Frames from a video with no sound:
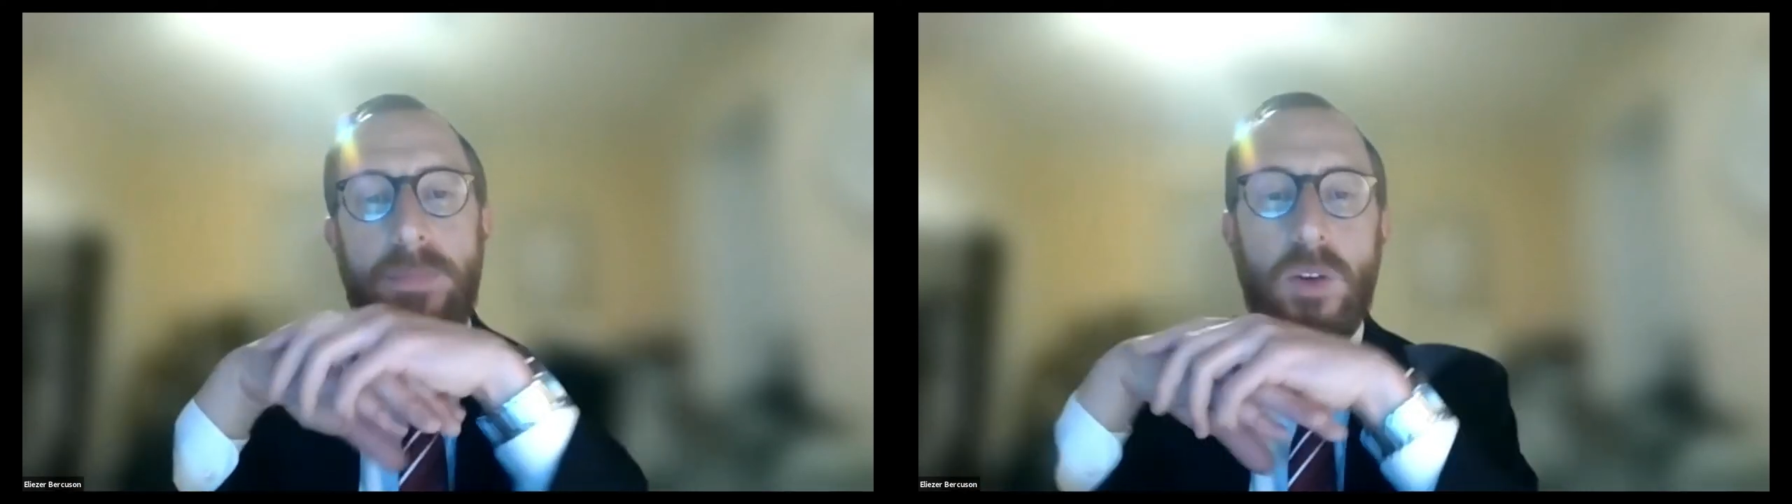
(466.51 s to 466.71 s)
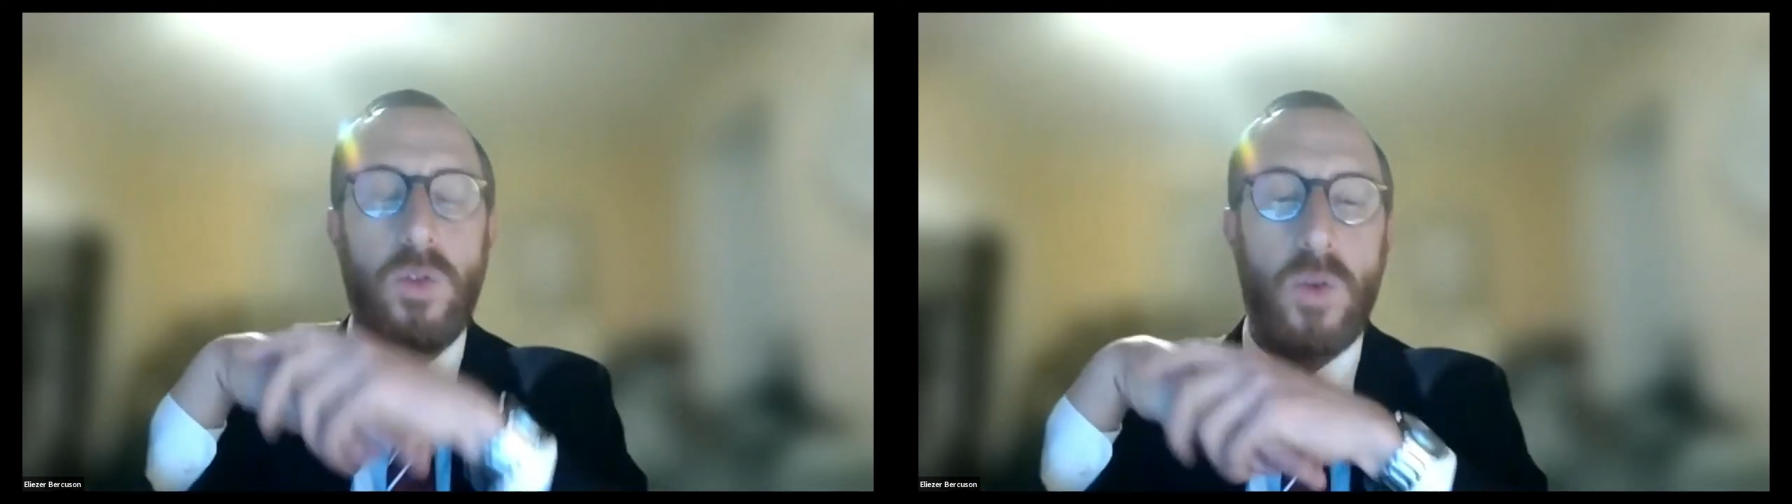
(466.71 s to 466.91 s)

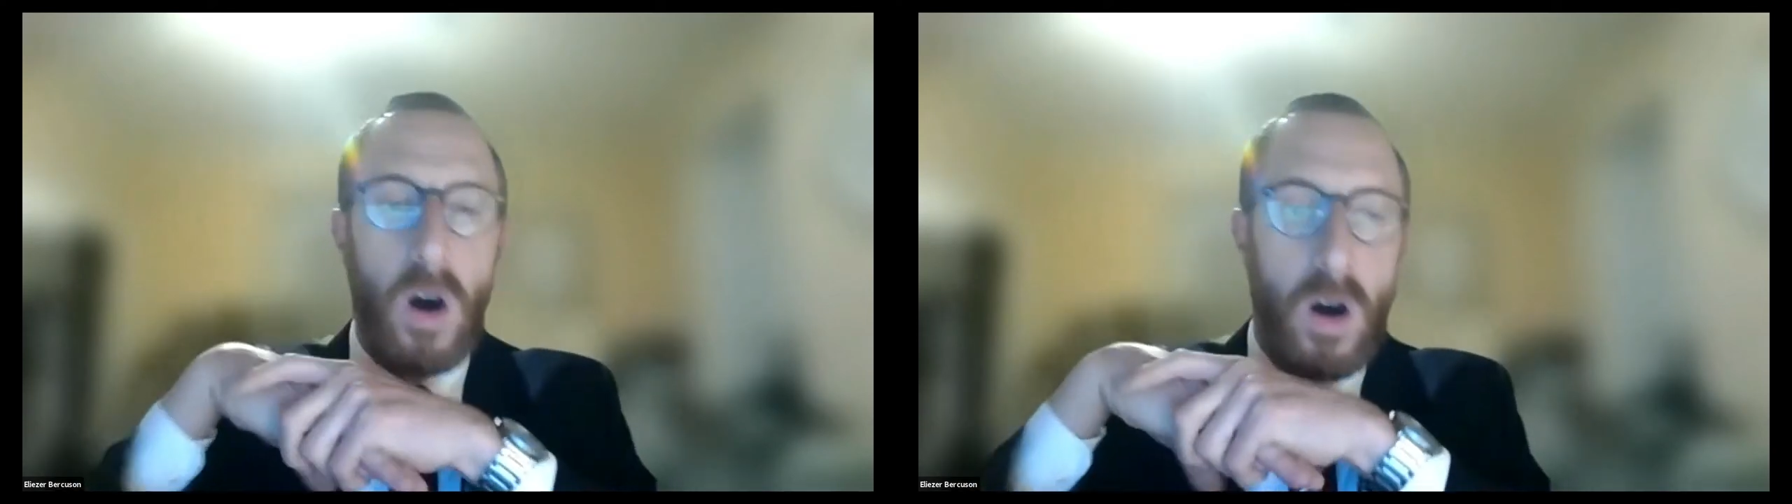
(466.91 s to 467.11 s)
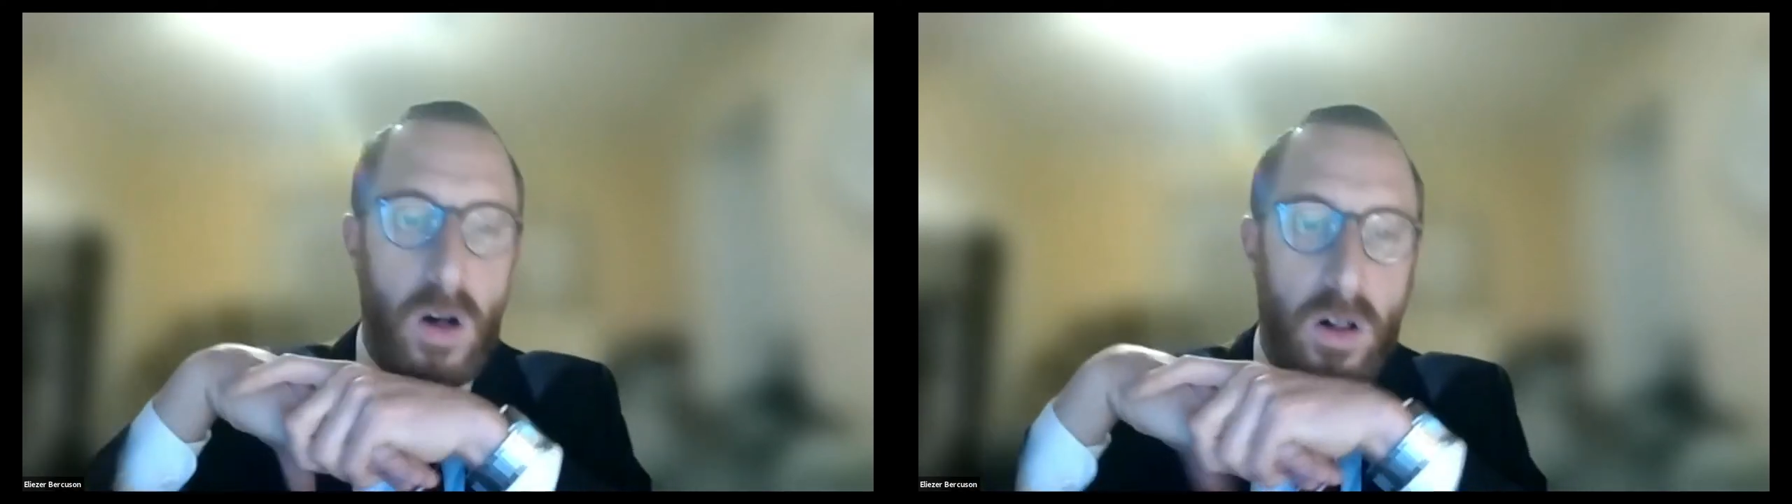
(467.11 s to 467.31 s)
who
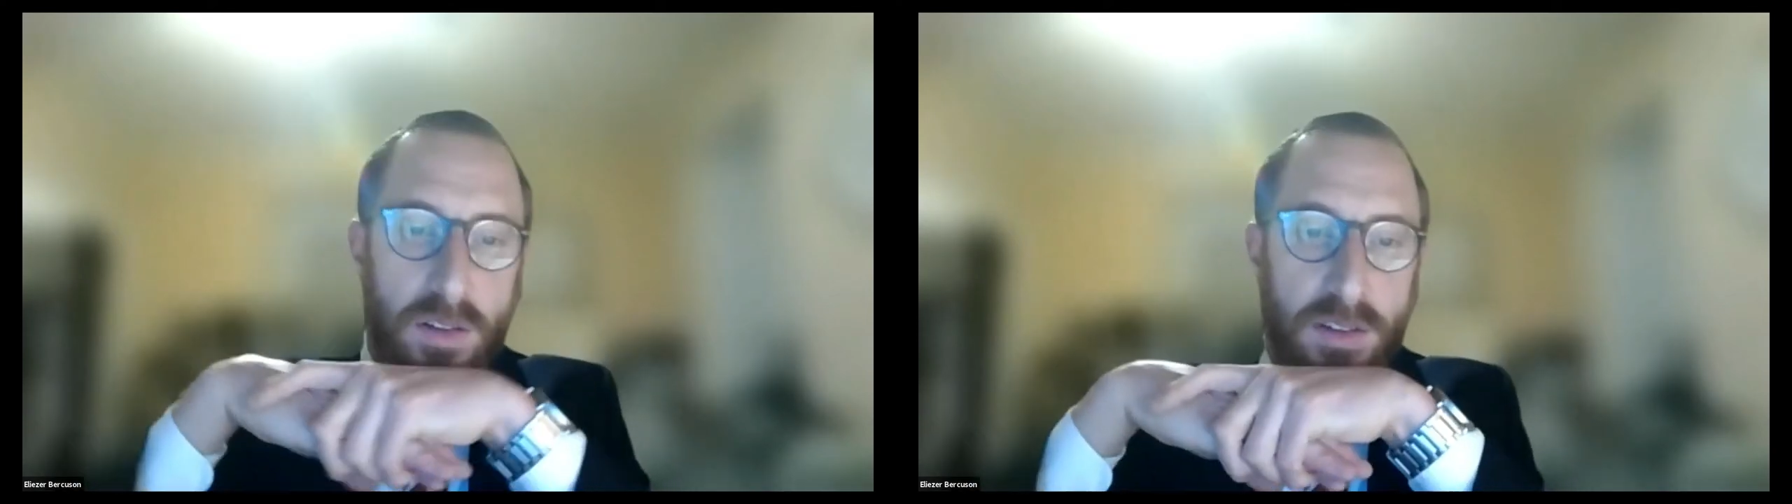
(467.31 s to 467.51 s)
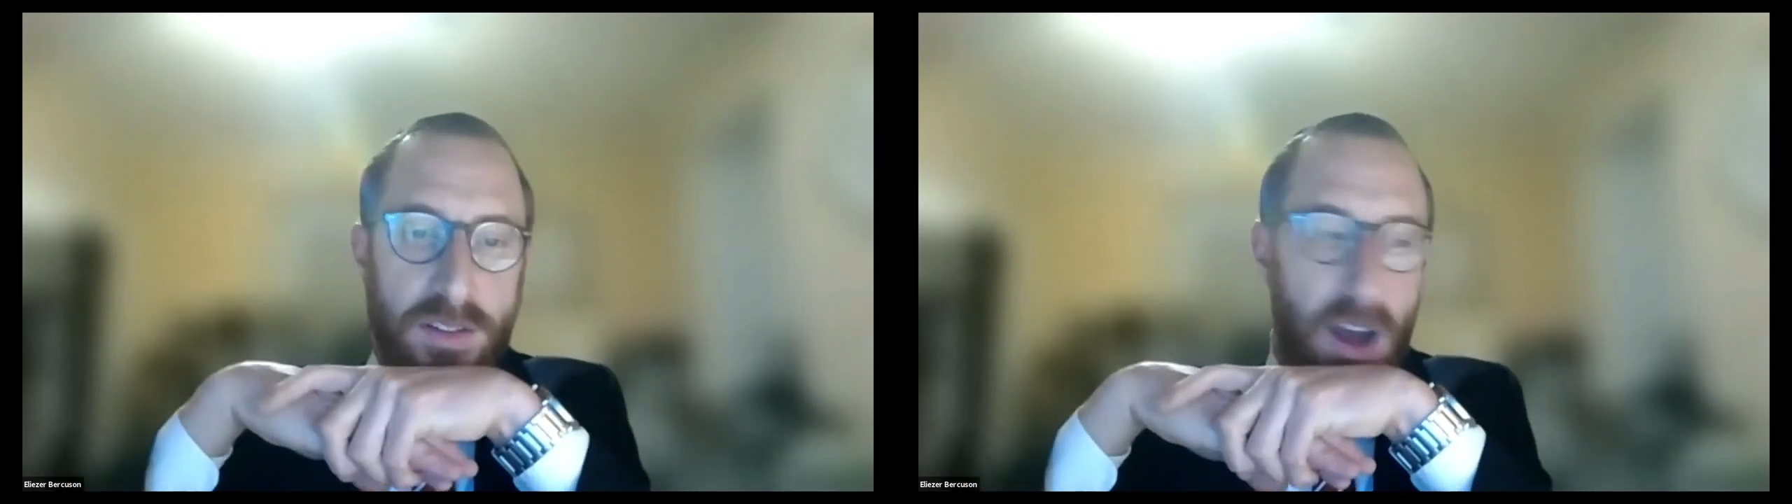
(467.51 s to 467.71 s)
all
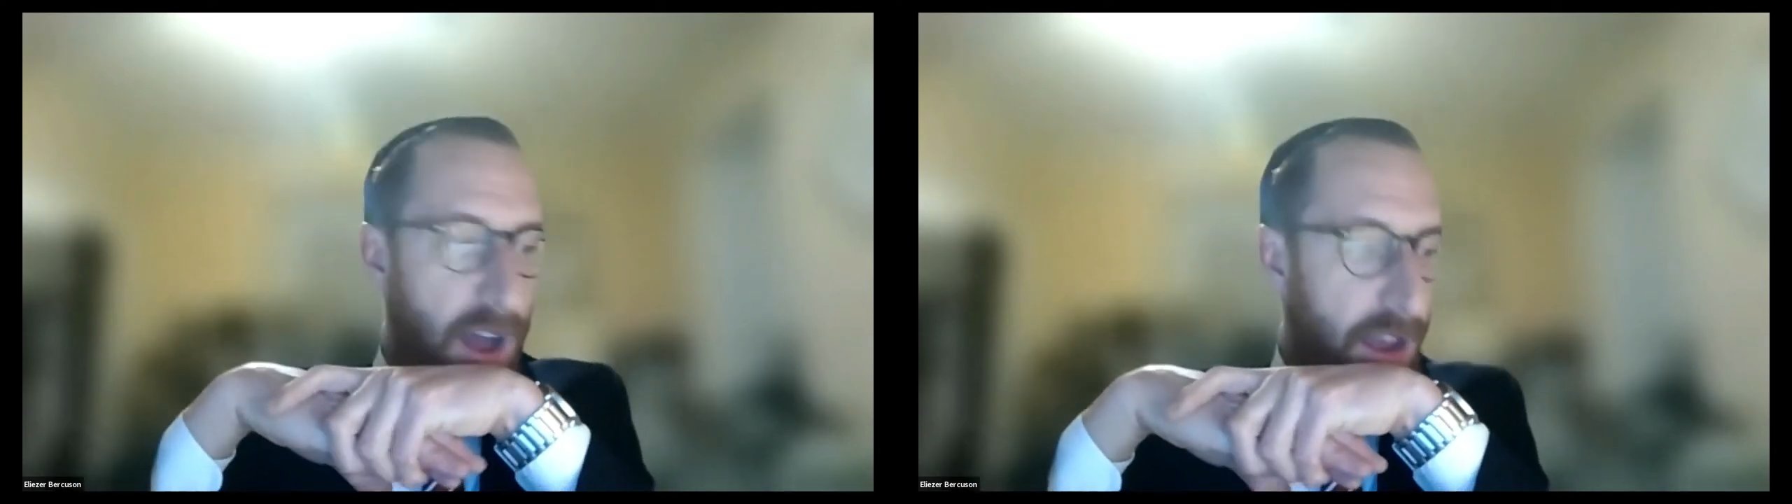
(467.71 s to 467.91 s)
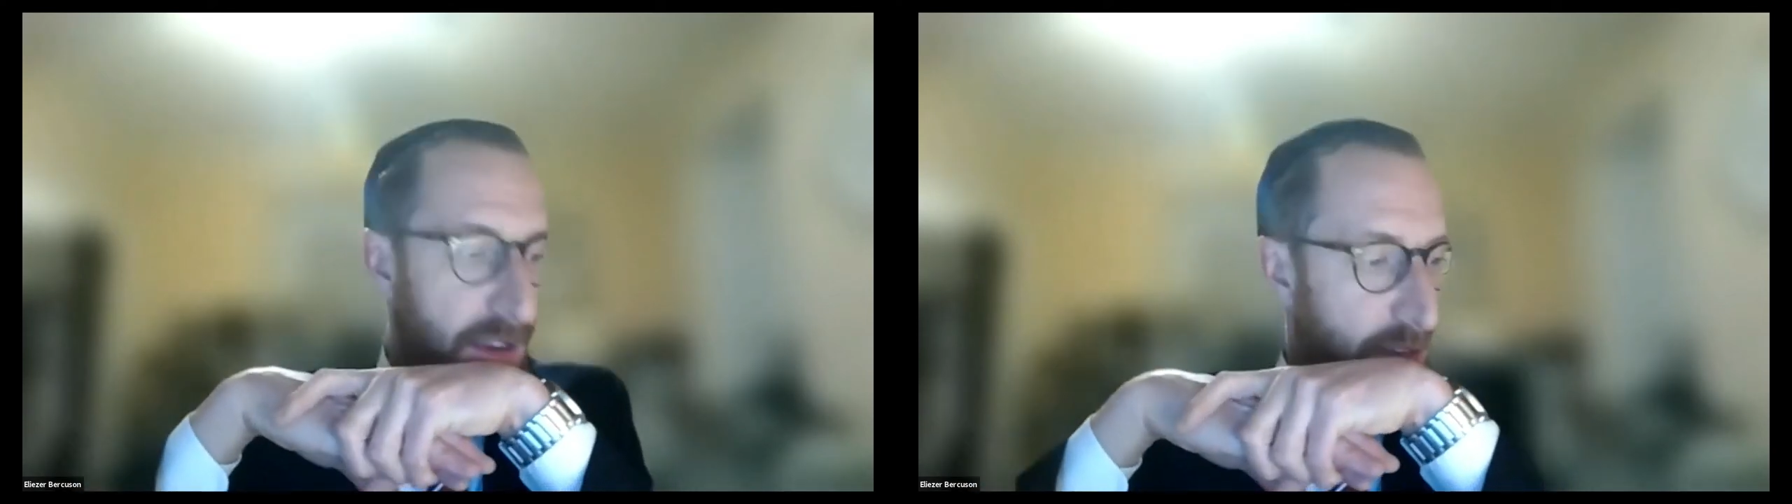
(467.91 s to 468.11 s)

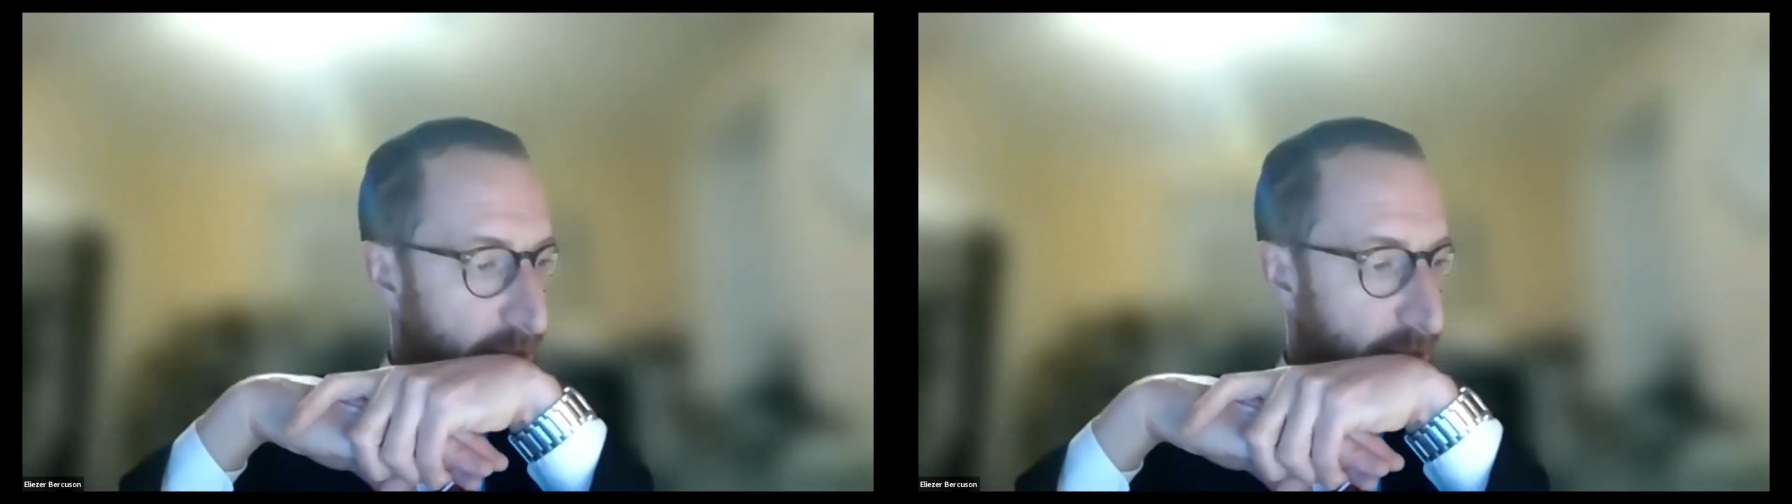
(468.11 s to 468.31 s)
died